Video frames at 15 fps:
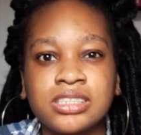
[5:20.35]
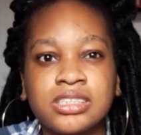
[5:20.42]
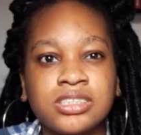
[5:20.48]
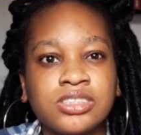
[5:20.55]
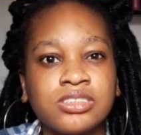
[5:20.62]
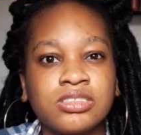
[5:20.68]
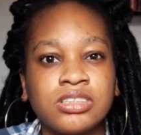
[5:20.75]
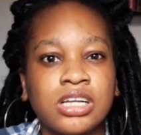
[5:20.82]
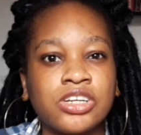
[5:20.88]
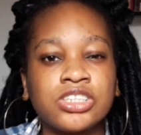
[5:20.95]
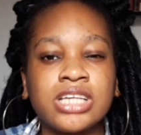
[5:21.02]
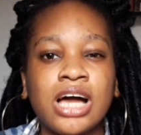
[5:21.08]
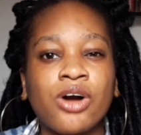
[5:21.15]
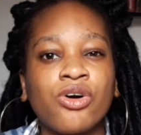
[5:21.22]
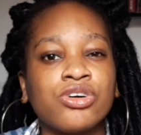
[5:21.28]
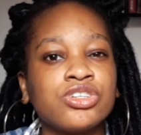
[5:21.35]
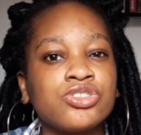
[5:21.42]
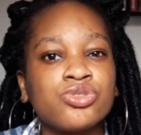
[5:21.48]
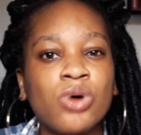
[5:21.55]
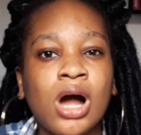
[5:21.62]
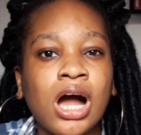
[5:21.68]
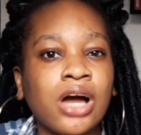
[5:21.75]
just according
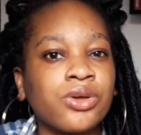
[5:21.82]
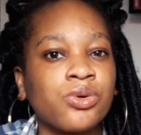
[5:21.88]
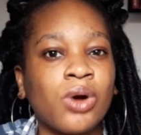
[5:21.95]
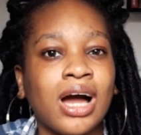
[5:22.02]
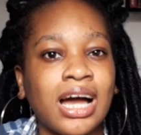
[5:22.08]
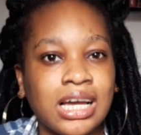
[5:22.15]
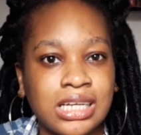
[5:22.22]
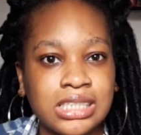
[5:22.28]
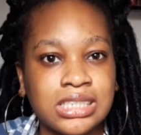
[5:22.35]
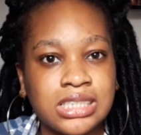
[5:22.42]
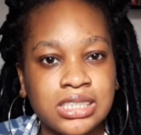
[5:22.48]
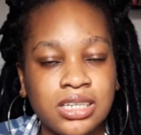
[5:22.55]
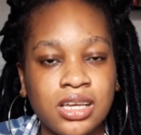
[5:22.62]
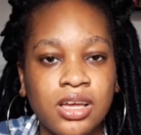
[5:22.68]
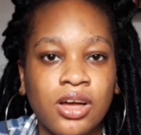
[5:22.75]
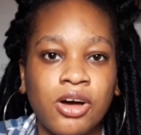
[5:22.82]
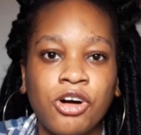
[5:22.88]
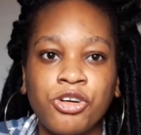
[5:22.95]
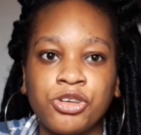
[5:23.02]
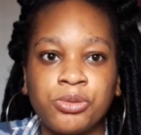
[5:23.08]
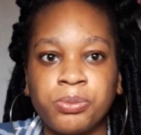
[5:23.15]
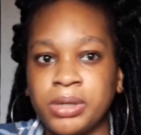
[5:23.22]
to how you act
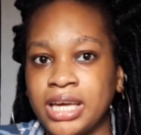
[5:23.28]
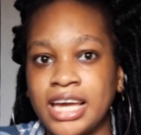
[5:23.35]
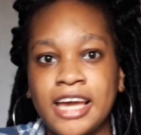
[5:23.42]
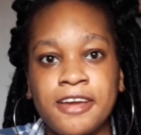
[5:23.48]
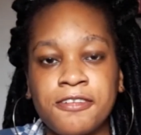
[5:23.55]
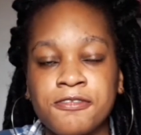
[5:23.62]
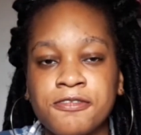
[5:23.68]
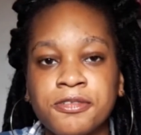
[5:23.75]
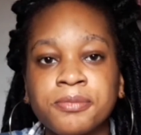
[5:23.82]
or you behave.